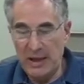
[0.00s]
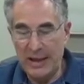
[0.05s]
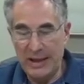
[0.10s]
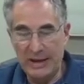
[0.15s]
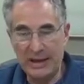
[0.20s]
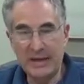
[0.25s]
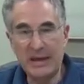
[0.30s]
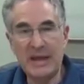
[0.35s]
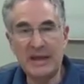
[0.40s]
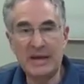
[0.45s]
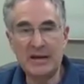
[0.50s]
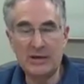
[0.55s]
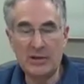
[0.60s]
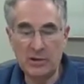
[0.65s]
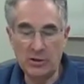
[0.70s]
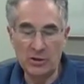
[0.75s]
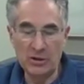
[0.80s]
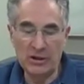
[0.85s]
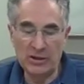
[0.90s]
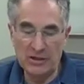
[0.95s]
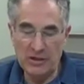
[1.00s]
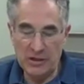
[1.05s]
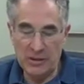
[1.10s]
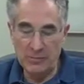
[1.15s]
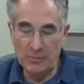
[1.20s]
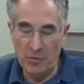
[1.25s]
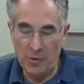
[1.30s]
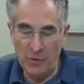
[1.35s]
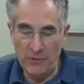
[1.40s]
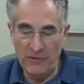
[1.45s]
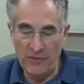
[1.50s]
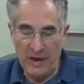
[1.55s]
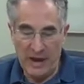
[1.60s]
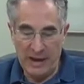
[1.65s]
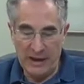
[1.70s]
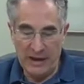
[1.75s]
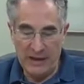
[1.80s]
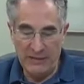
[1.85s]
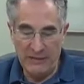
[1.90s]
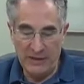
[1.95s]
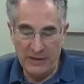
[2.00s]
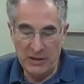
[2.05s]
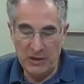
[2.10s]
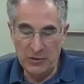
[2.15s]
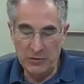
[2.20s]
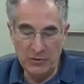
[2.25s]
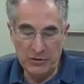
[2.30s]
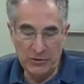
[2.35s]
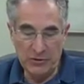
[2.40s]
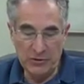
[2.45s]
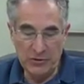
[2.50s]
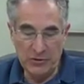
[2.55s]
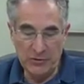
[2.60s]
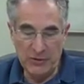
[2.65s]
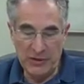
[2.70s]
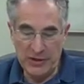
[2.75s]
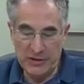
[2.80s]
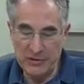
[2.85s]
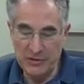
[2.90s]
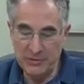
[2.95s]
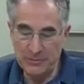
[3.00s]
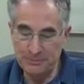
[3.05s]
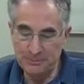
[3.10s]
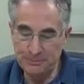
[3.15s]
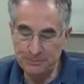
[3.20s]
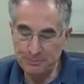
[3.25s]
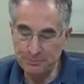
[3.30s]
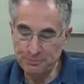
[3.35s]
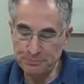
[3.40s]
And again, in your LinkedIn profile, I think you can do this.